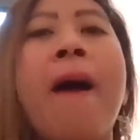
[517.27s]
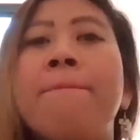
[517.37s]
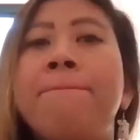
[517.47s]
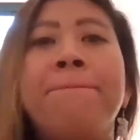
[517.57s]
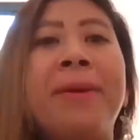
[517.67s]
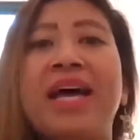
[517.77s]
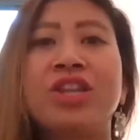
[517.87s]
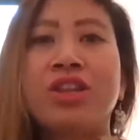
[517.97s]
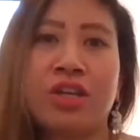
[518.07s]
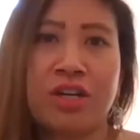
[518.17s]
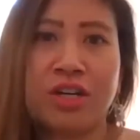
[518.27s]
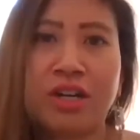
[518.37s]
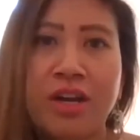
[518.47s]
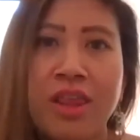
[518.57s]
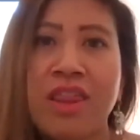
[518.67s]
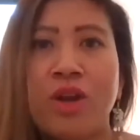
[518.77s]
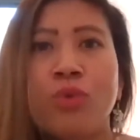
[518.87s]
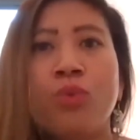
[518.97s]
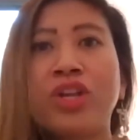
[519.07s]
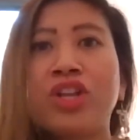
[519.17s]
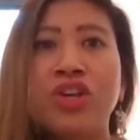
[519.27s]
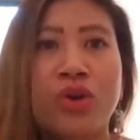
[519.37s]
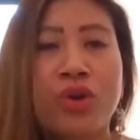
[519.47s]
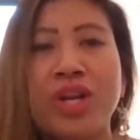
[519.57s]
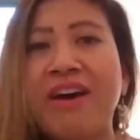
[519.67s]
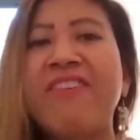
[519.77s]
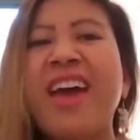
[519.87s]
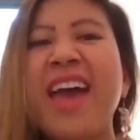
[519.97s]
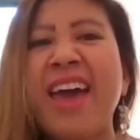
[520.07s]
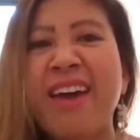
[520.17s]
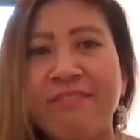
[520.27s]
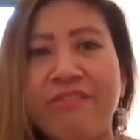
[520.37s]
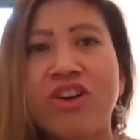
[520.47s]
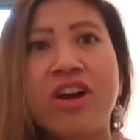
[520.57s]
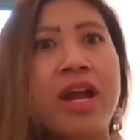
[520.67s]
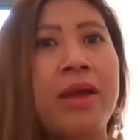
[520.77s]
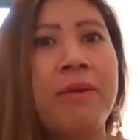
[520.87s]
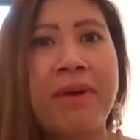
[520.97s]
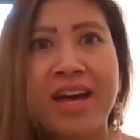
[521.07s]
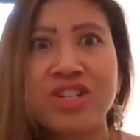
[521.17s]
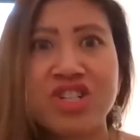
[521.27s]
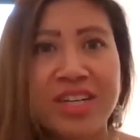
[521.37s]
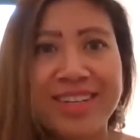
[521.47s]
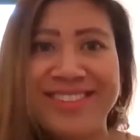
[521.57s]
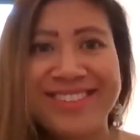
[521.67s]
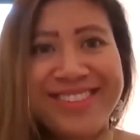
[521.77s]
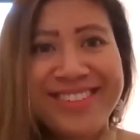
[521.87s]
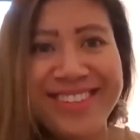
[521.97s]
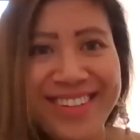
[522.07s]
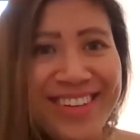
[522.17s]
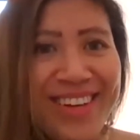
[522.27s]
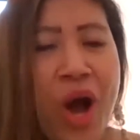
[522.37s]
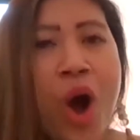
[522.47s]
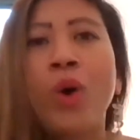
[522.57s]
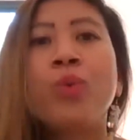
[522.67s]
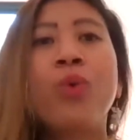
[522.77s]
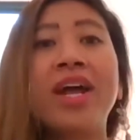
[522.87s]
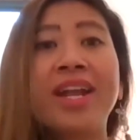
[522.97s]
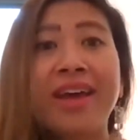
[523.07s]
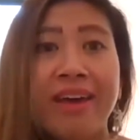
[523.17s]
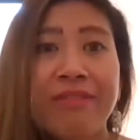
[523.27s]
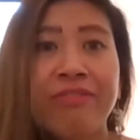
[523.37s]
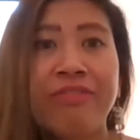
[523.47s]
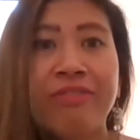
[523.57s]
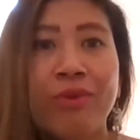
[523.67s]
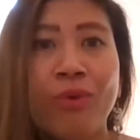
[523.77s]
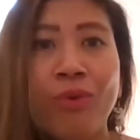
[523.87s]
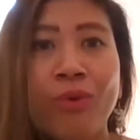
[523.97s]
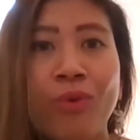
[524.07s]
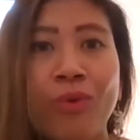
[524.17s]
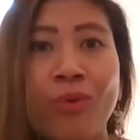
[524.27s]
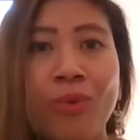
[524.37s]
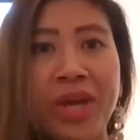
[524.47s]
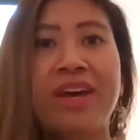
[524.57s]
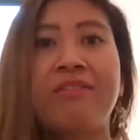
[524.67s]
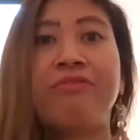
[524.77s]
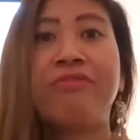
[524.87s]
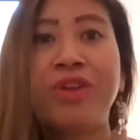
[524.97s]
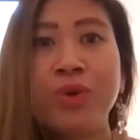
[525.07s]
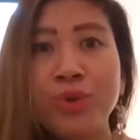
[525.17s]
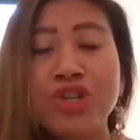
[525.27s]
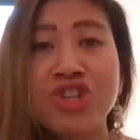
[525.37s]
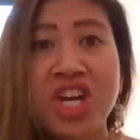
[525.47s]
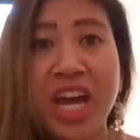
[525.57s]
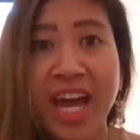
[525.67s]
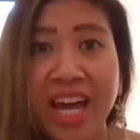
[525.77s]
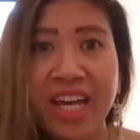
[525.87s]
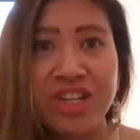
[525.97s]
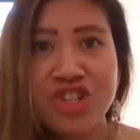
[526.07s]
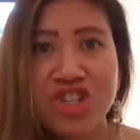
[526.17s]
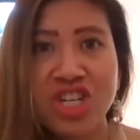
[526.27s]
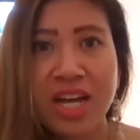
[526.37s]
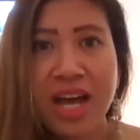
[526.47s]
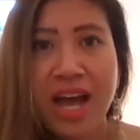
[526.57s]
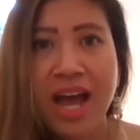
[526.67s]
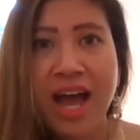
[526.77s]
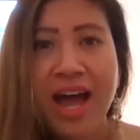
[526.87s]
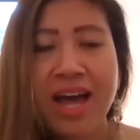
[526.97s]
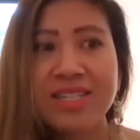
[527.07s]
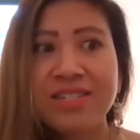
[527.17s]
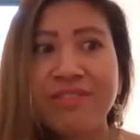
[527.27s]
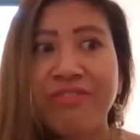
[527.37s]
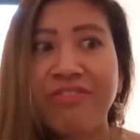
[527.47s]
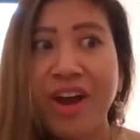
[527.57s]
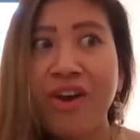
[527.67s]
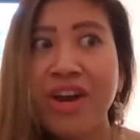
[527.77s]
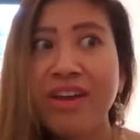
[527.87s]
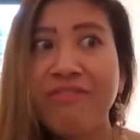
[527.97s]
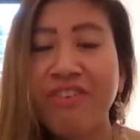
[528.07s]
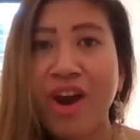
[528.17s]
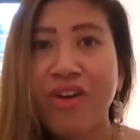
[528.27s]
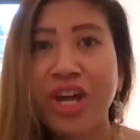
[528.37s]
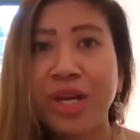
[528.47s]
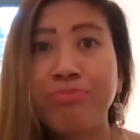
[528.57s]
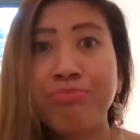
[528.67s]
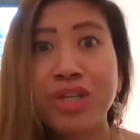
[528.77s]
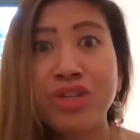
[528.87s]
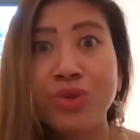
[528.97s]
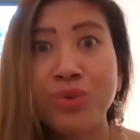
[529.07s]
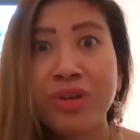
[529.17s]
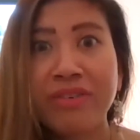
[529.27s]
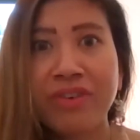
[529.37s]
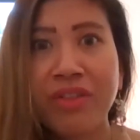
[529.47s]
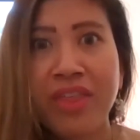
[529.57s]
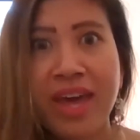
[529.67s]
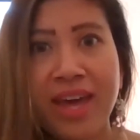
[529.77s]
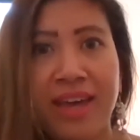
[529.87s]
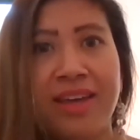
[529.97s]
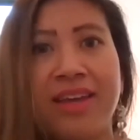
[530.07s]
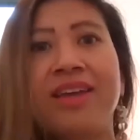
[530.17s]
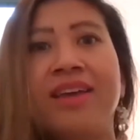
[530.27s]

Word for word: better than what you could have ever imagined? What if we can view change as a very, very beautiful thing?